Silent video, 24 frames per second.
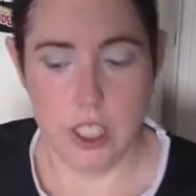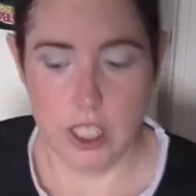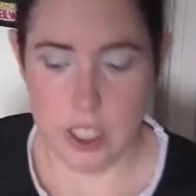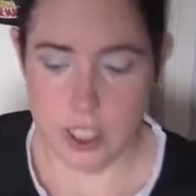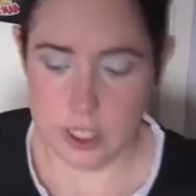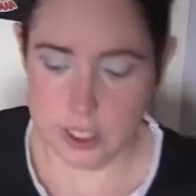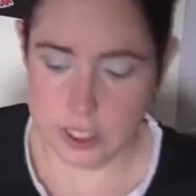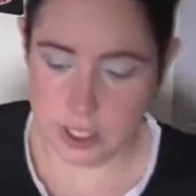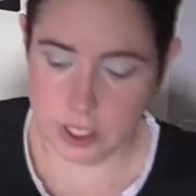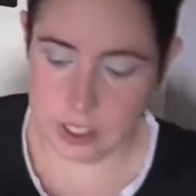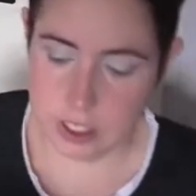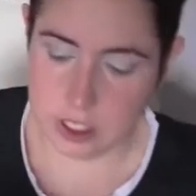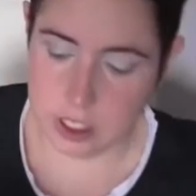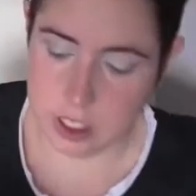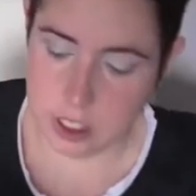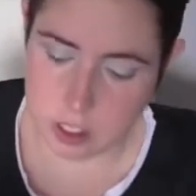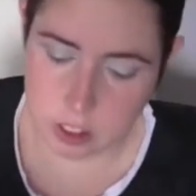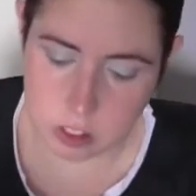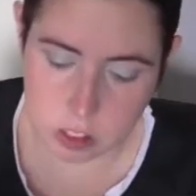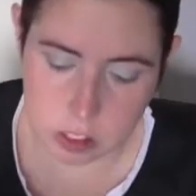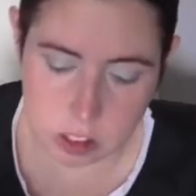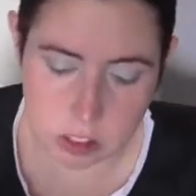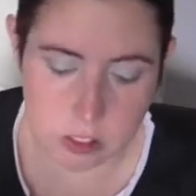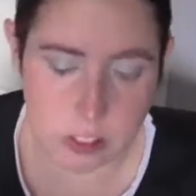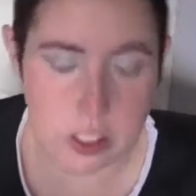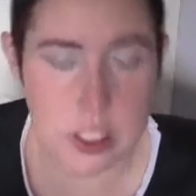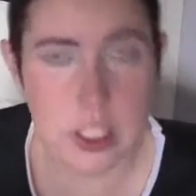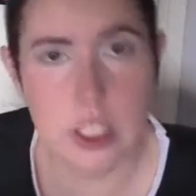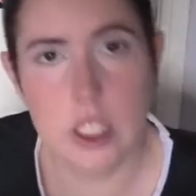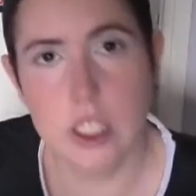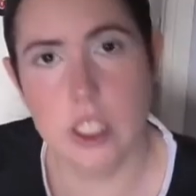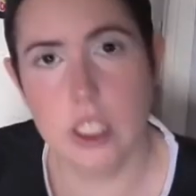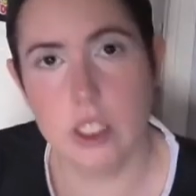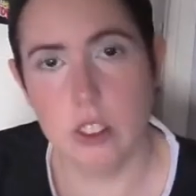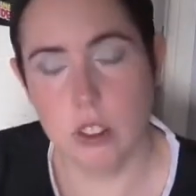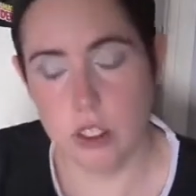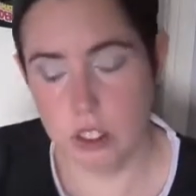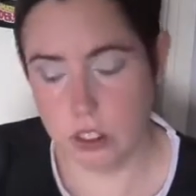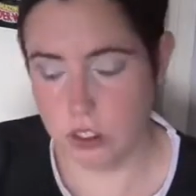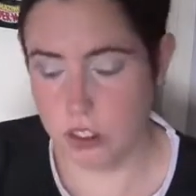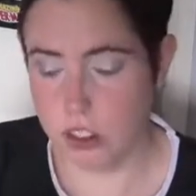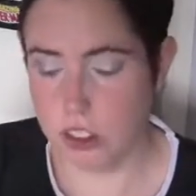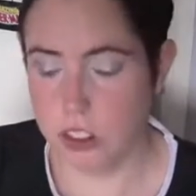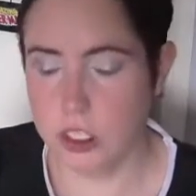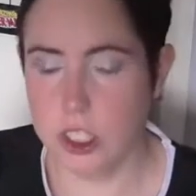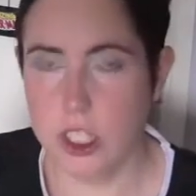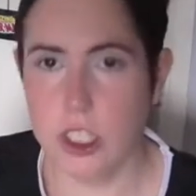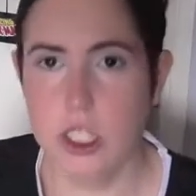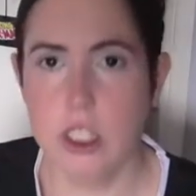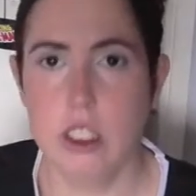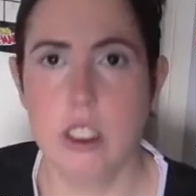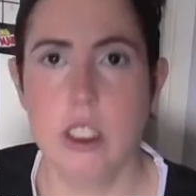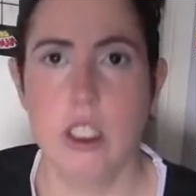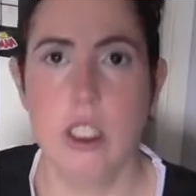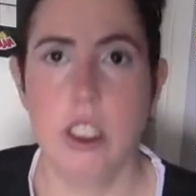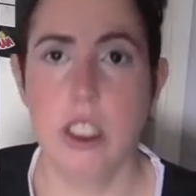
As I say, I've warmed these in some warm water.